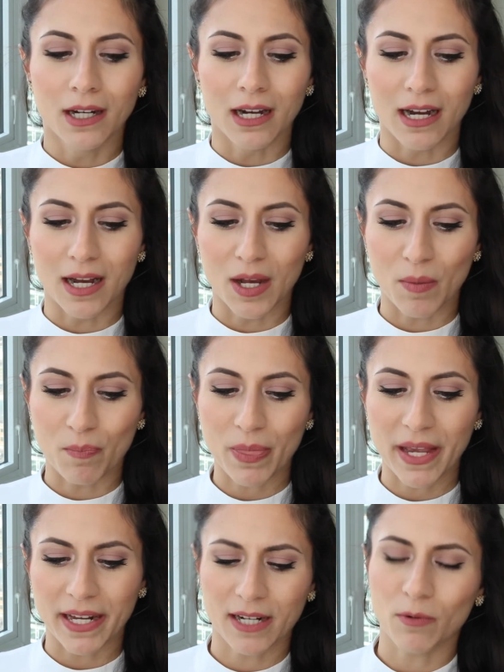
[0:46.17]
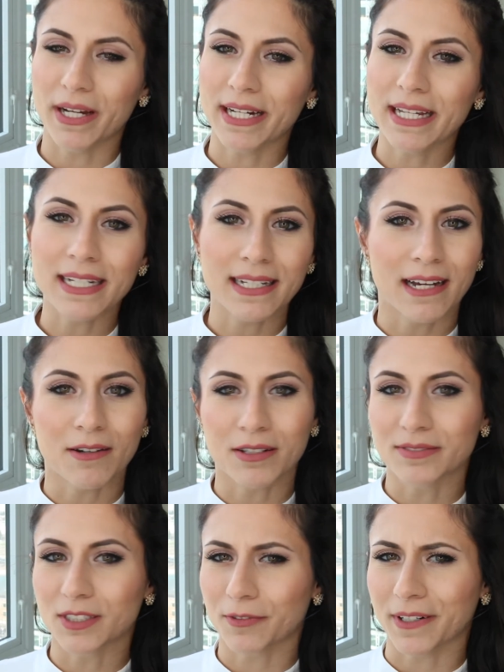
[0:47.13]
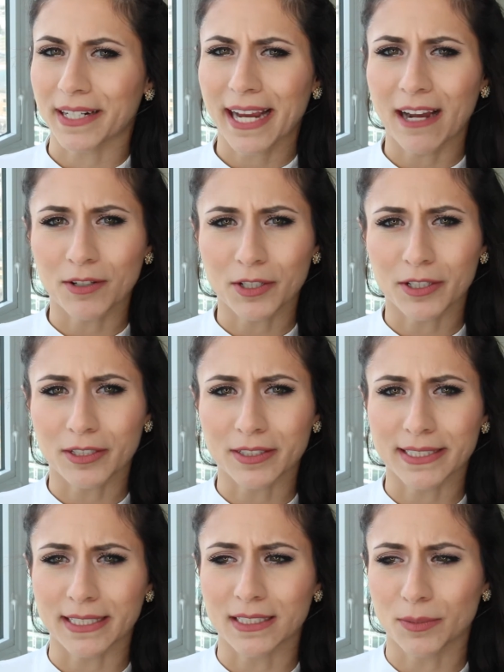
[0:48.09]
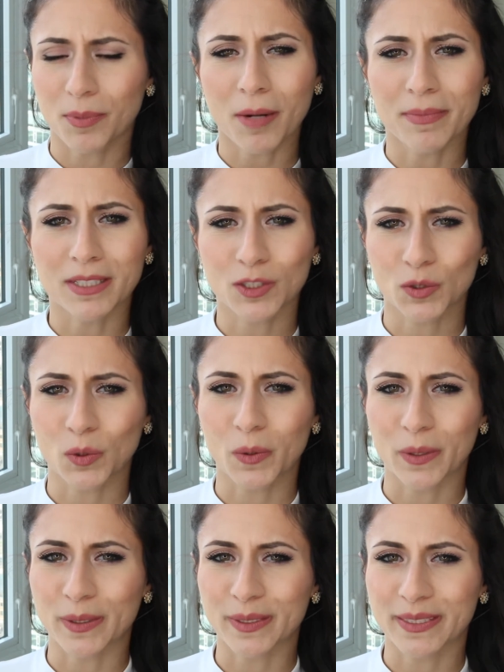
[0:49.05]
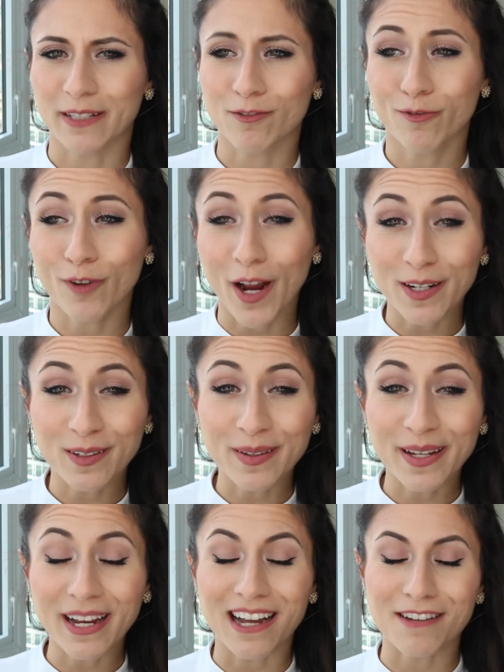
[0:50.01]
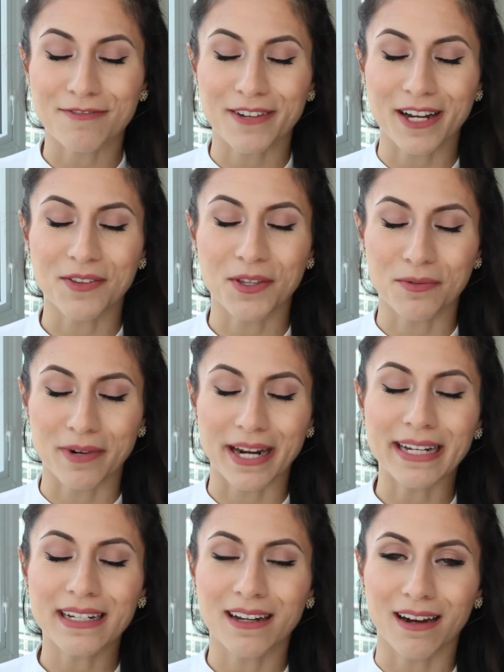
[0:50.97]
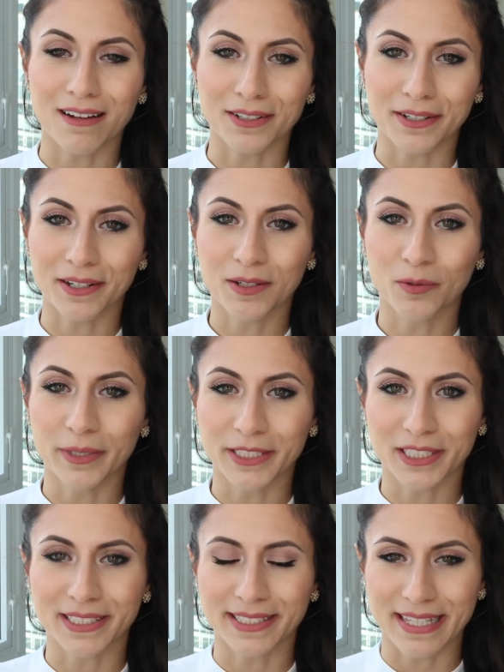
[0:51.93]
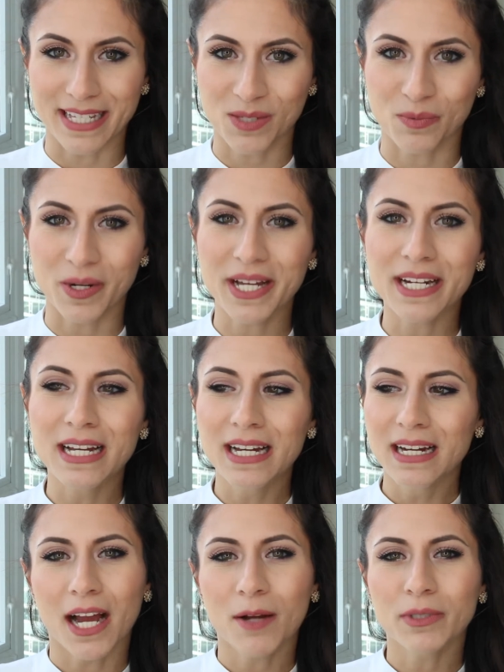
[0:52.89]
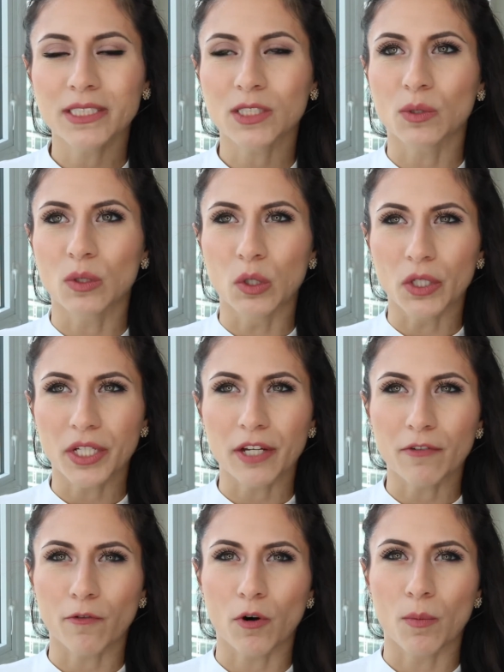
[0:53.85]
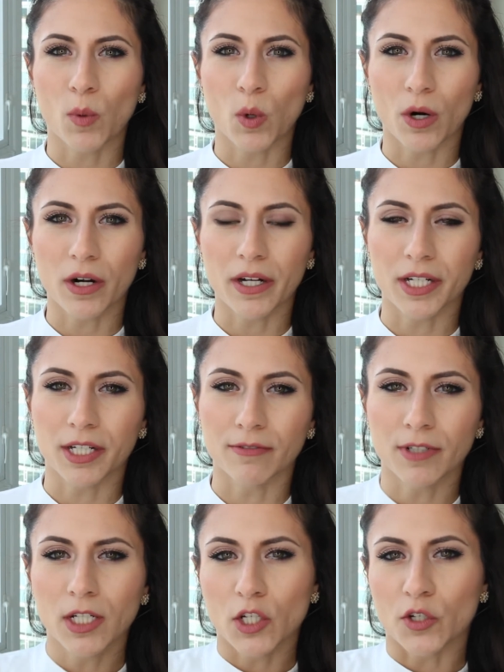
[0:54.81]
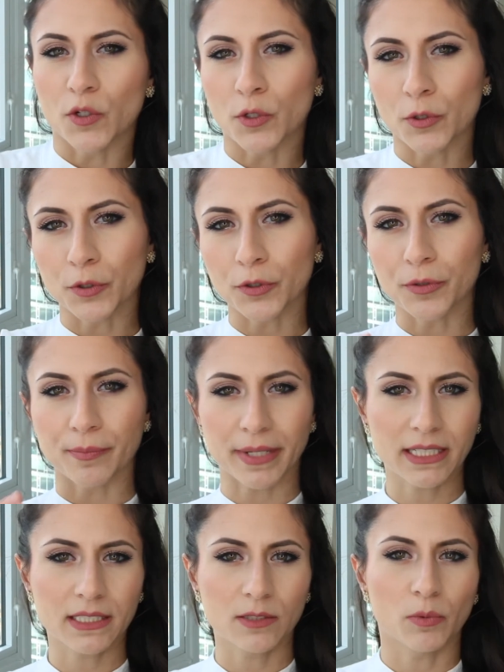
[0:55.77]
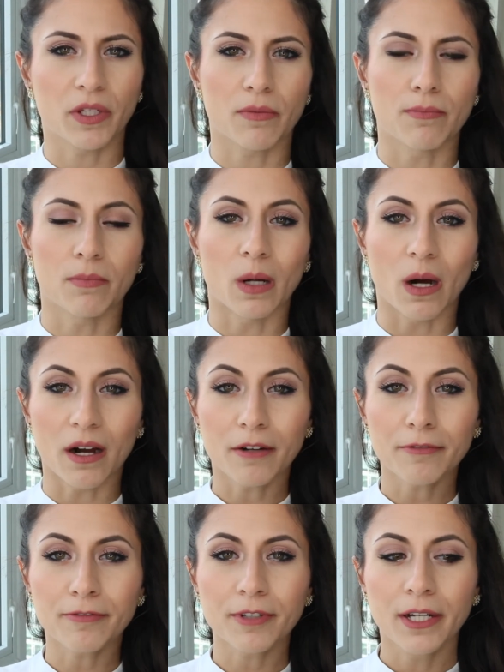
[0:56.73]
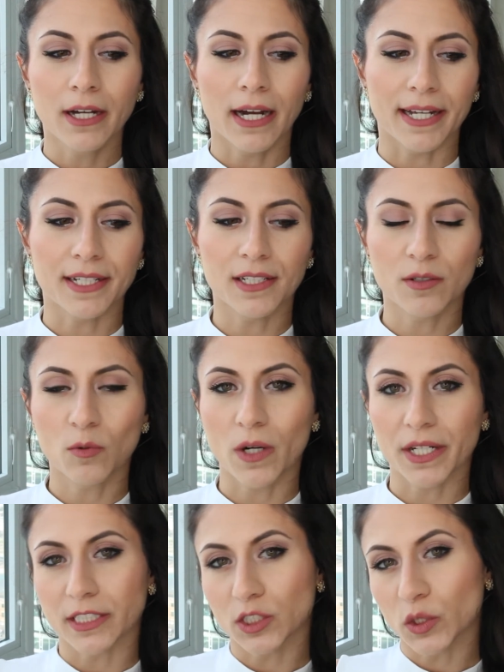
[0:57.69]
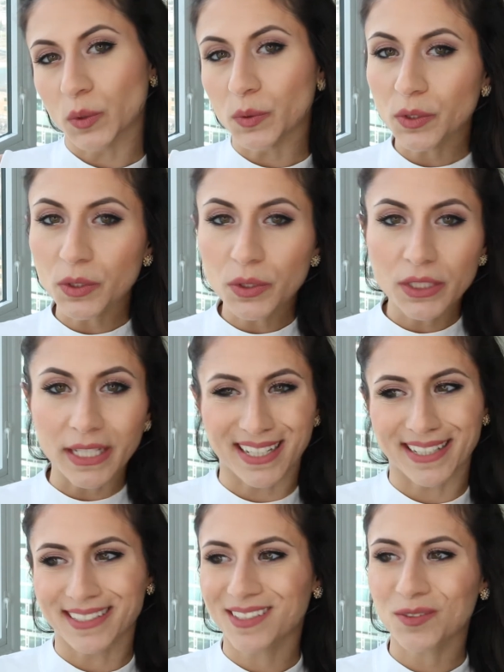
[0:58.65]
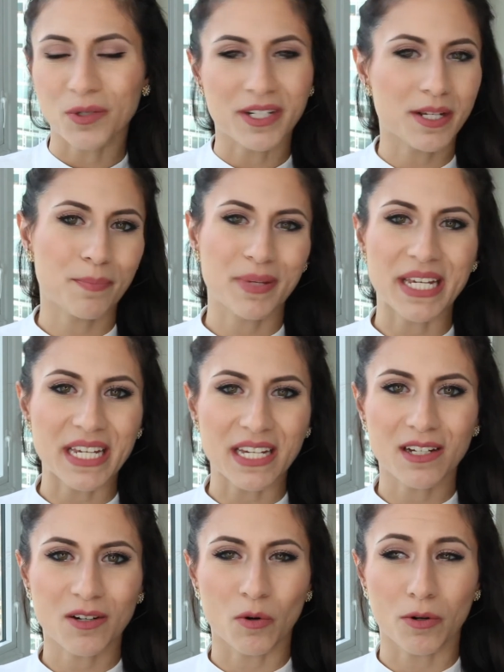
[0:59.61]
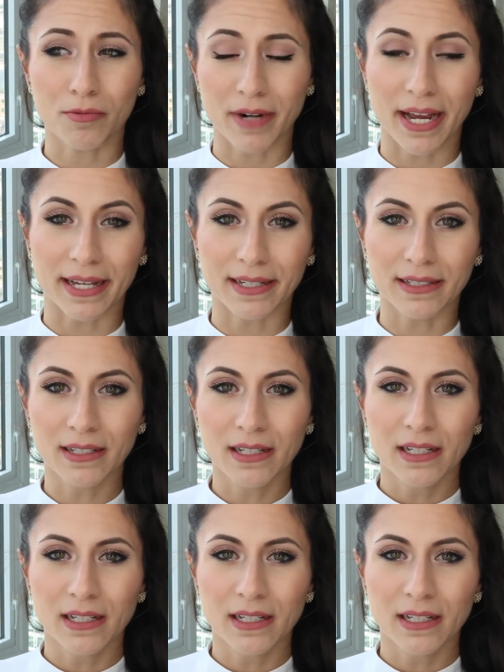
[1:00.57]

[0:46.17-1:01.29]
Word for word: Um, and I went in and out of different counters and department stores, and finally I found the right color, which is this one. I was looking for more of nude mixed with mauve. I didn't want it too nude and I didn't want it pink or red.